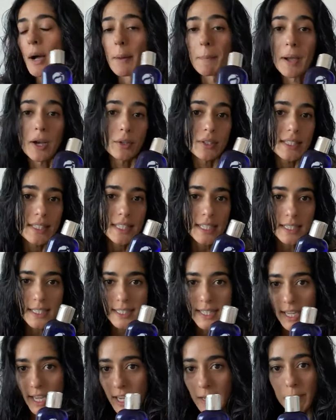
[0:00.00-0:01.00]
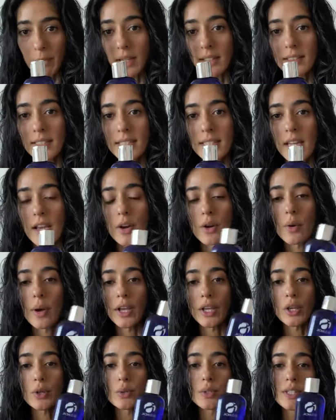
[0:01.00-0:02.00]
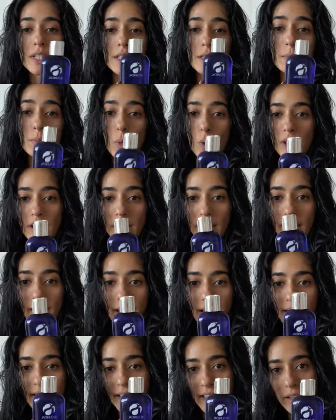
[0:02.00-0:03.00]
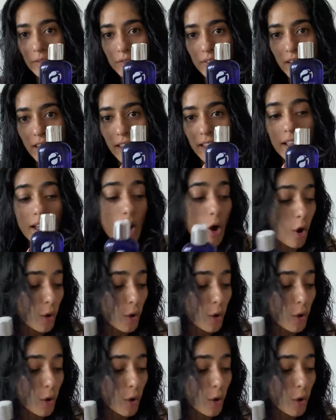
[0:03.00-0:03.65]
about six to eight months now. I use this morning and evening.